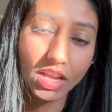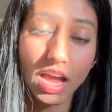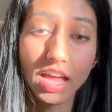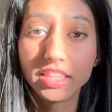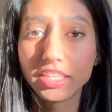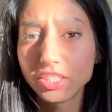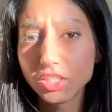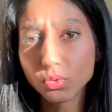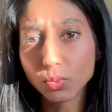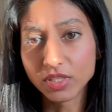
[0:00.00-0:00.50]

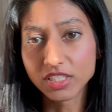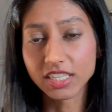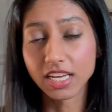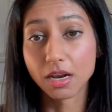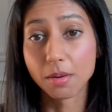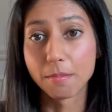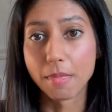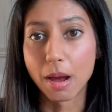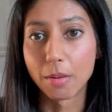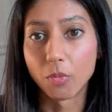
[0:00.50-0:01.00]
This is once again
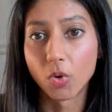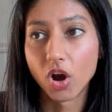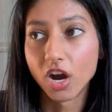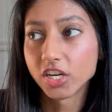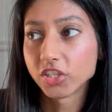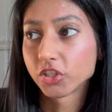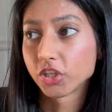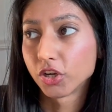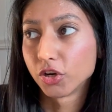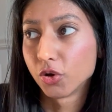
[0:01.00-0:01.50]
a memoir.
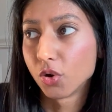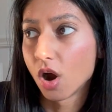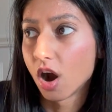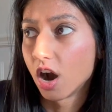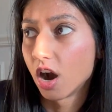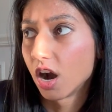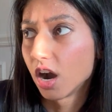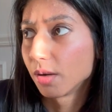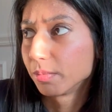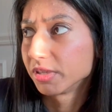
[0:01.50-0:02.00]
So
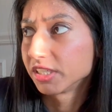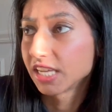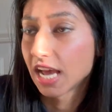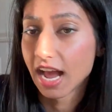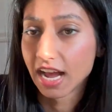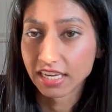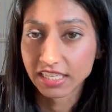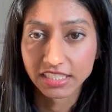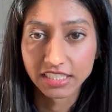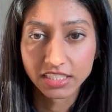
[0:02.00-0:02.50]
our
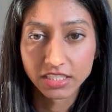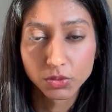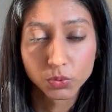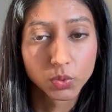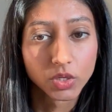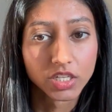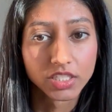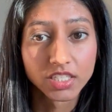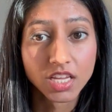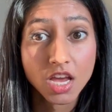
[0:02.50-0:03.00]
protagonist
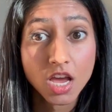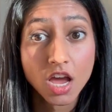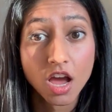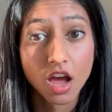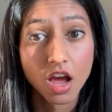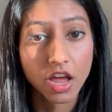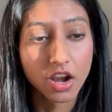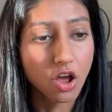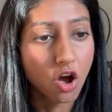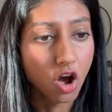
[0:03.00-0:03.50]
was
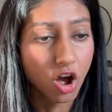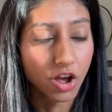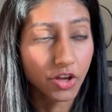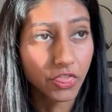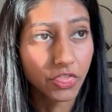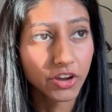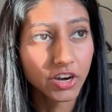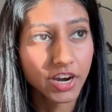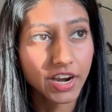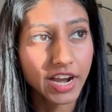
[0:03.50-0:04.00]
an
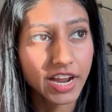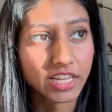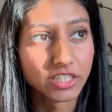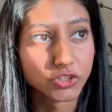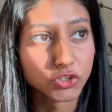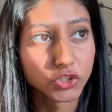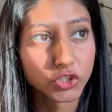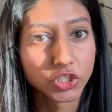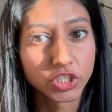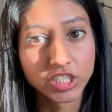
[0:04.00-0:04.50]
author, and
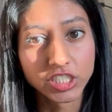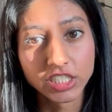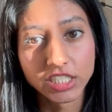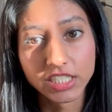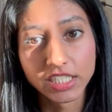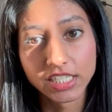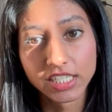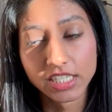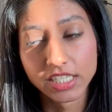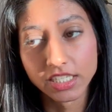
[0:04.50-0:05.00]
she
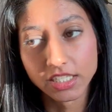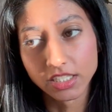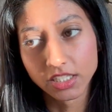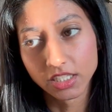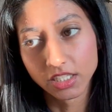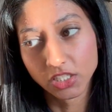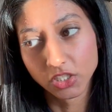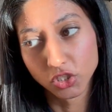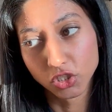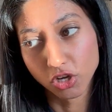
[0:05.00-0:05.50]
is
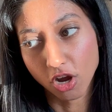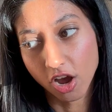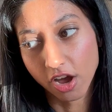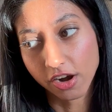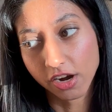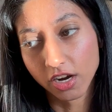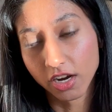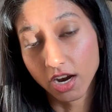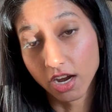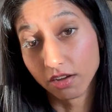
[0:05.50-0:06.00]
the
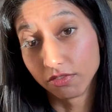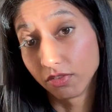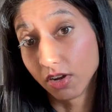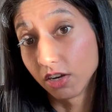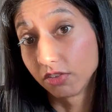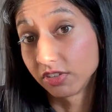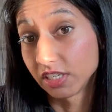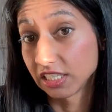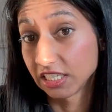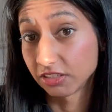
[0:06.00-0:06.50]
daughter of a
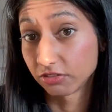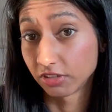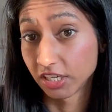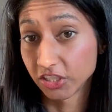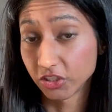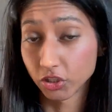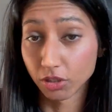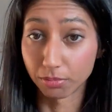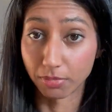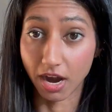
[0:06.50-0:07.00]
really
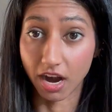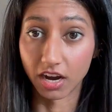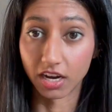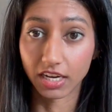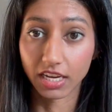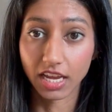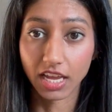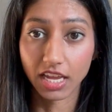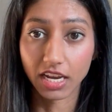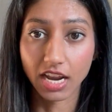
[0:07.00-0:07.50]
rich
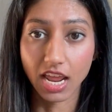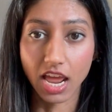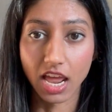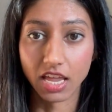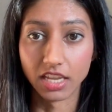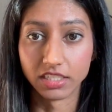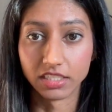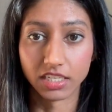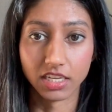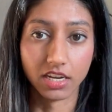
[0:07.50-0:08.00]
American
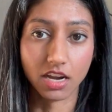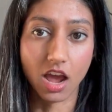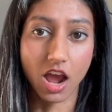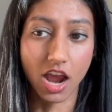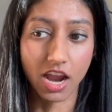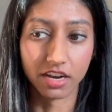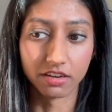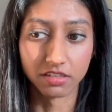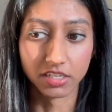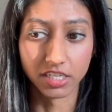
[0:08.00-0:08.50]
and an
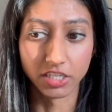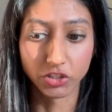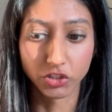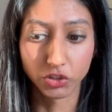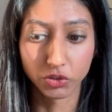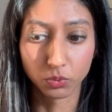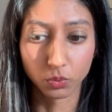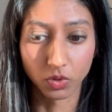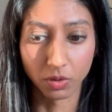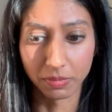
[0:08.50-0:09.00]

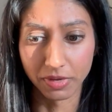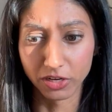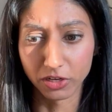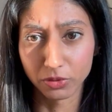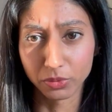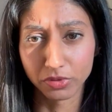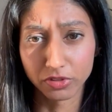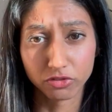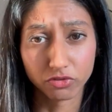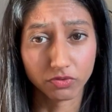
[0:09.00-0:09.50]
Irish woman who
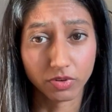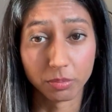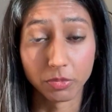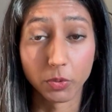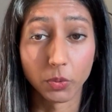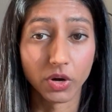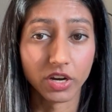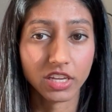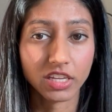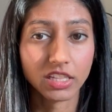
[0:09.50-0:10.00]
is from a
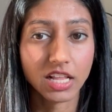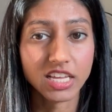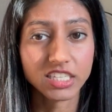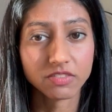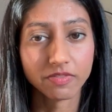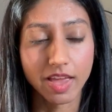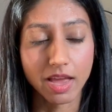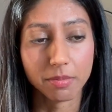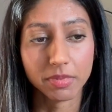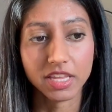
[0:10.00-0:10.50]
working class
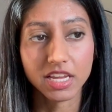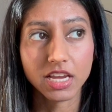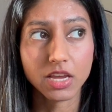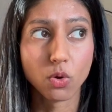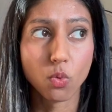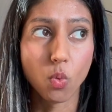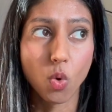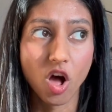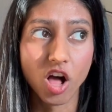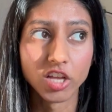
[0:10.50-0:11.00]
family.
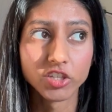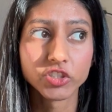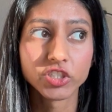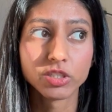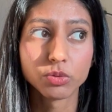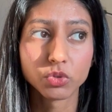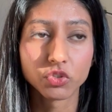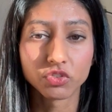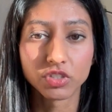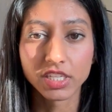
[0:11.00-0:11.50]
And while she
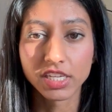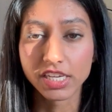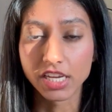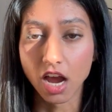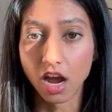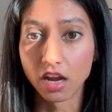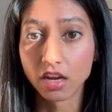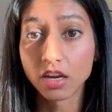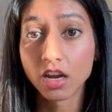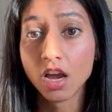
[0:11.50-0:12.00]
was really
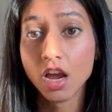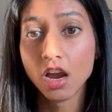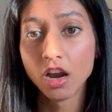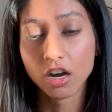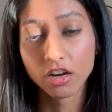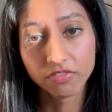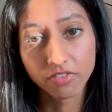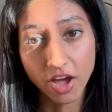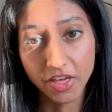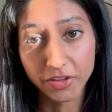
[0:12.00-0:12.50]
young,
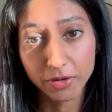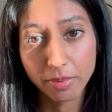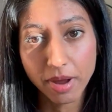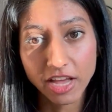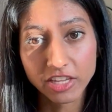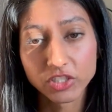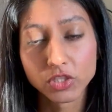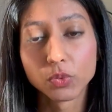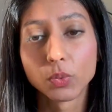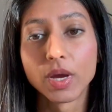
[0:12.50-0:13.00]
her father
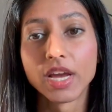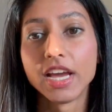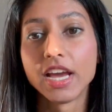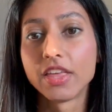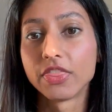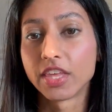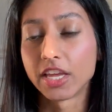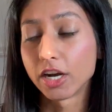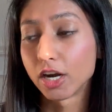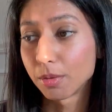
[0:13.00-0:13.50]
passed away,
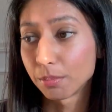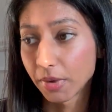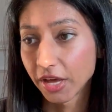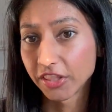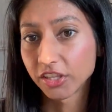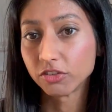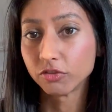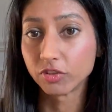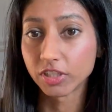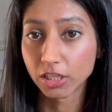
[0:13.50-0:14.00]
and then her
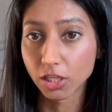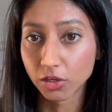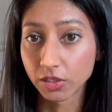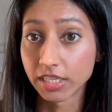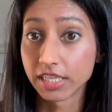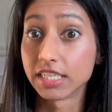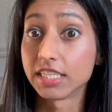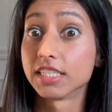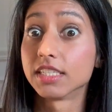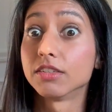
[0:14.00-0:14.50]
mother
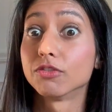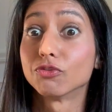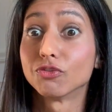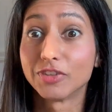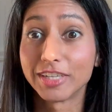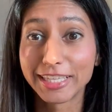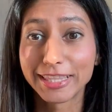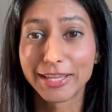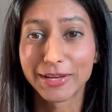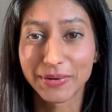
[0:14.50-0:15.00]

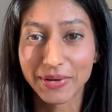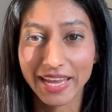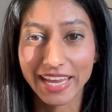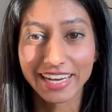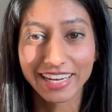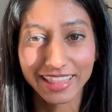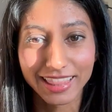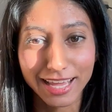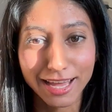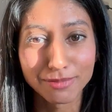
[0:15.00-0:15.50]

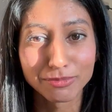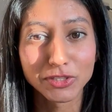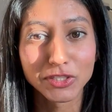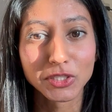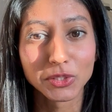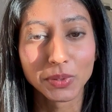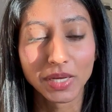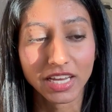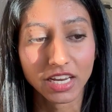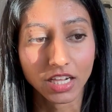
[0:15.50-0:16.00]
relocated them
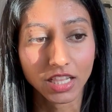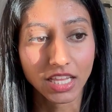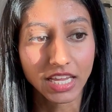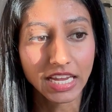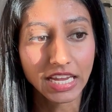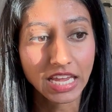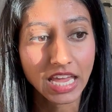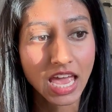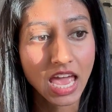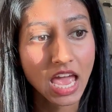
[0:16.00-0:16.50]
to
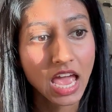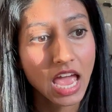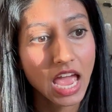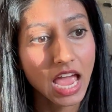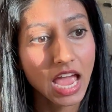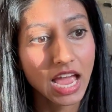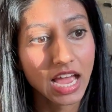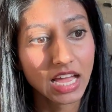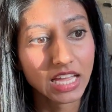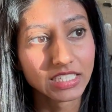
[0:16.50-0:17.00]
Italy.
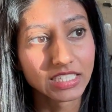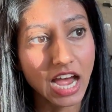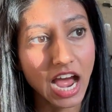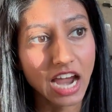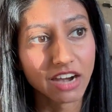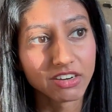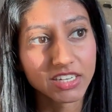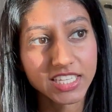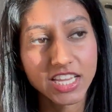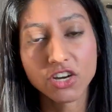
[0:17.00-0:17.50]
And
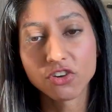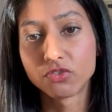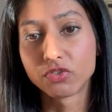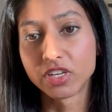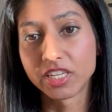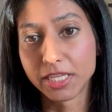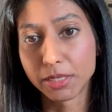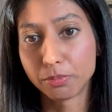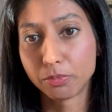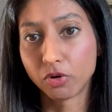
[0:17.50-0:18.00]
Iris had a
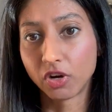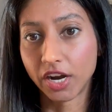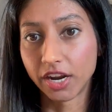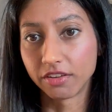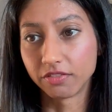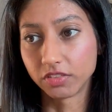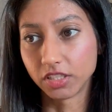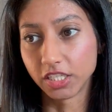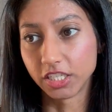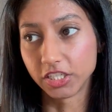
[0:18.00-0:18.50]
really
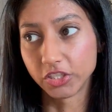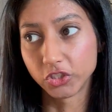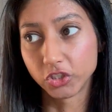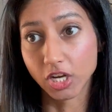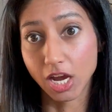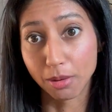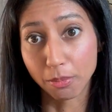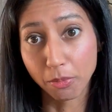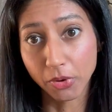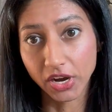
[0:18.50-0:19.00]
privileged
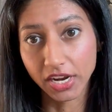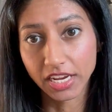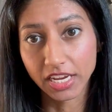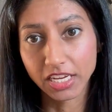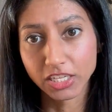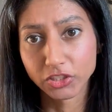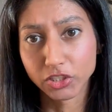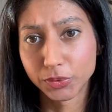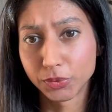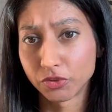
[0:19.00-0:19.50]

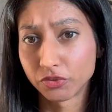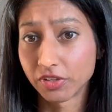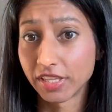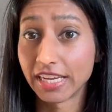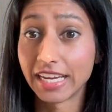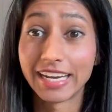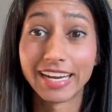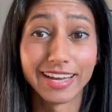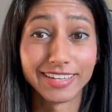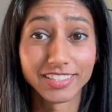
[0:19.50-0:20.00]
upbringing. She was really
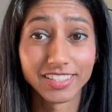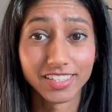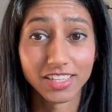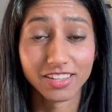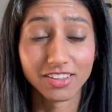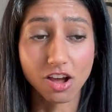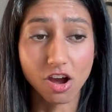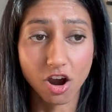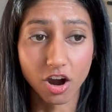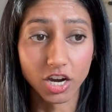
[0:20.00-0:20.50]
connected to
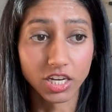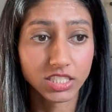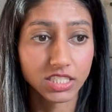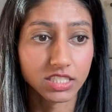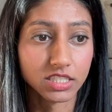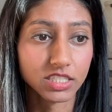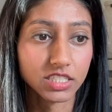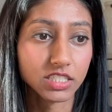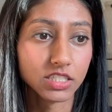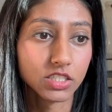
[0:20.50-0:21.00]
the arts.
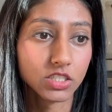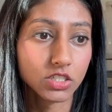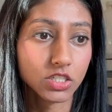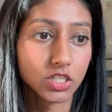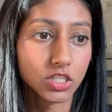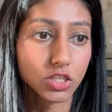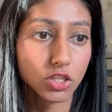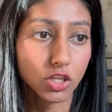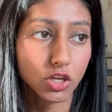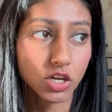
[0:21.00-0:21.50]
And this is
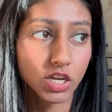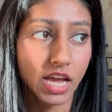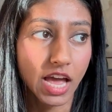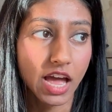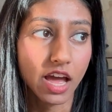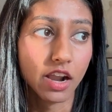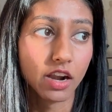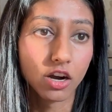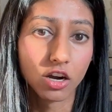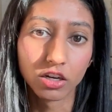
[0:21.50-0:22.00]
a look
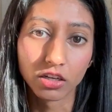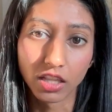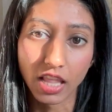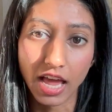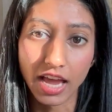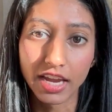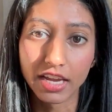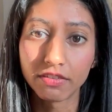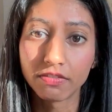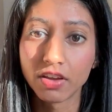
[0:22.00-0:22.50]
at her
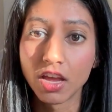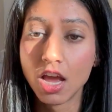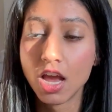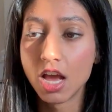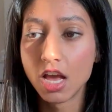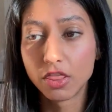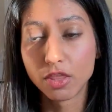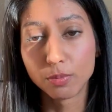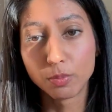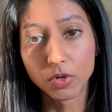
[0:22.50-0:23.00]
life,
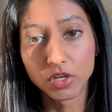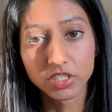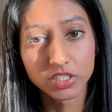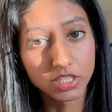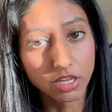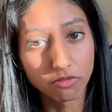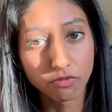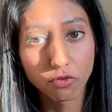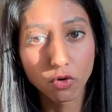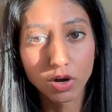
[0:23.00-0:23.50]
the books
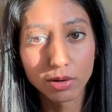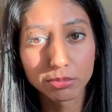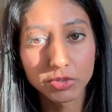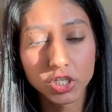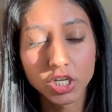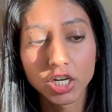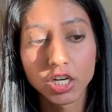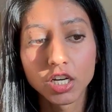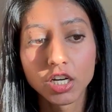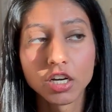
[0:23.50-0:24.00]
that formed
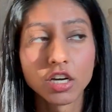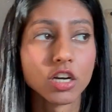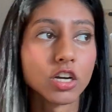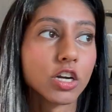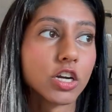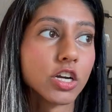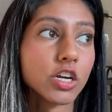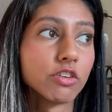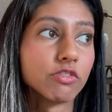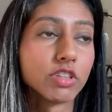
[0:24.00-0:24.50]
her,
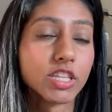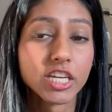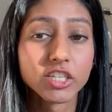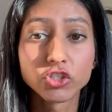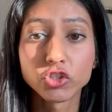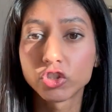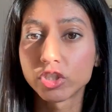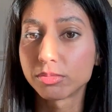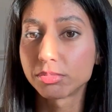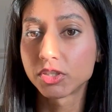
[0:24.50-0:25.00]
her
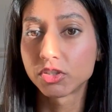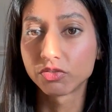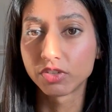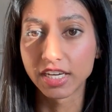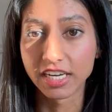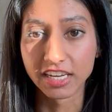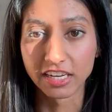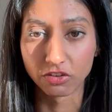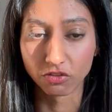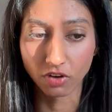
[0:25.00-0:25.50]
relationship to
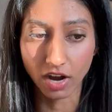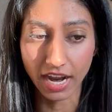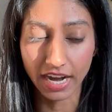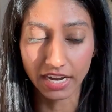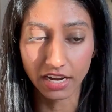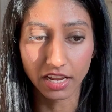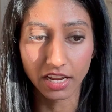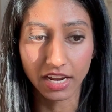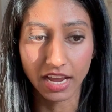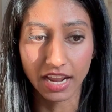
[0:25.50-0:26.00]
reading and writing.